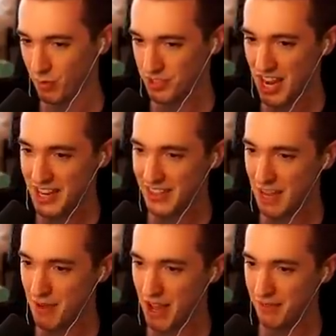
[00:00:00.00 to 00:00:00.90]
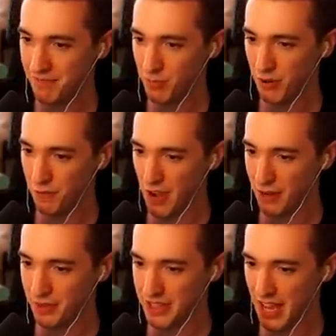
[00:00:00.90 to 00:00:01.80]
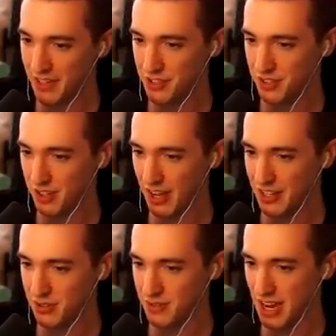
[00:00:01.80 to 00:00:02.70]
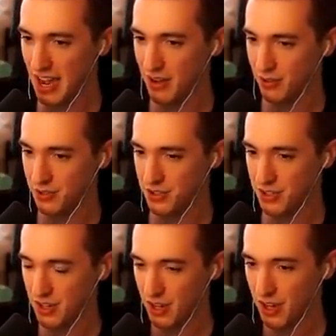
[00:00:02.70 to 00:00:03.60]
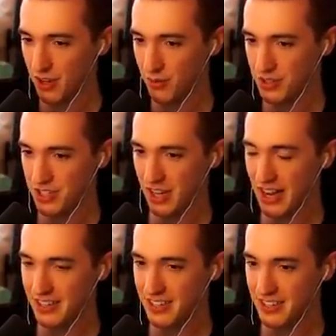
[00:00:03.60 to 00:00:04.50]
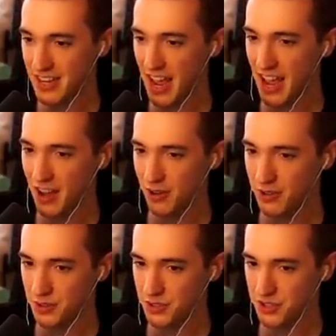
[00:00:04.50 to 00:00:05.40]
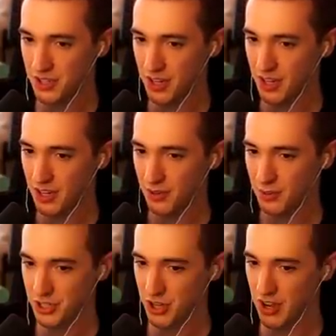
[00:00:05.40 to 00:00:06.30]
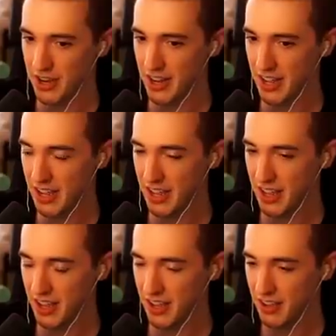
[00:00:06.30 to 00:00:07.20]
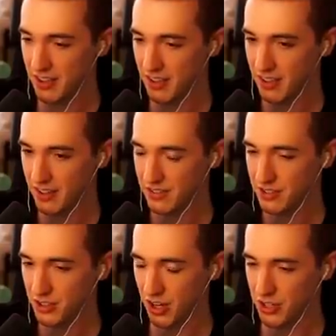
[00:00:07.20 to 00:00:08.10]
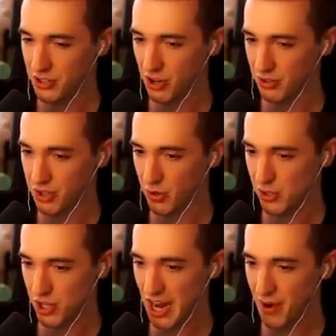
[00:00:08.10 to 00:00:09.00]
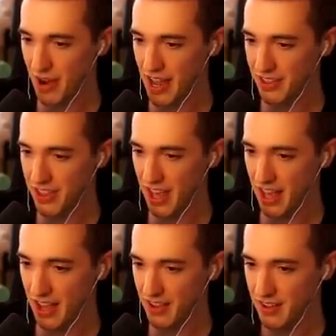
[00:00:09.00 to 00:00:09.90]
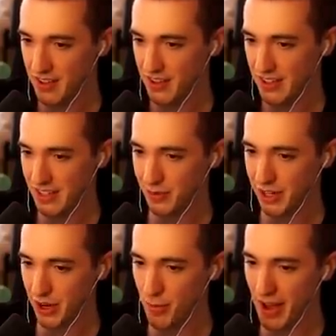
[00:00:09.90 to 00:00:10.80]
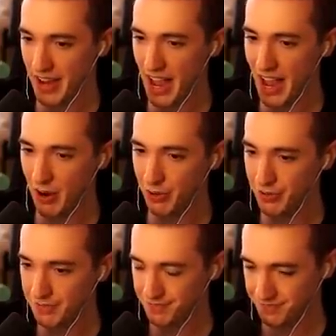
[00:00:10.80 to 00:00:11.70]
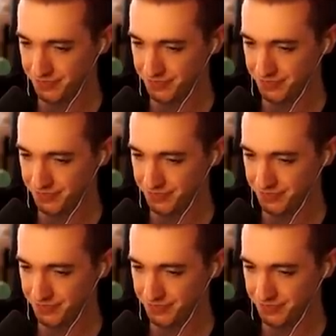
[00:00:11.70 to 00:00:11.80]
We'll take that, man. We're fine with that. Let's just collect some towels. We're just collecting towels. We're just going into here. Just gonna just knock the old shower head there. And then we're gonna go back out.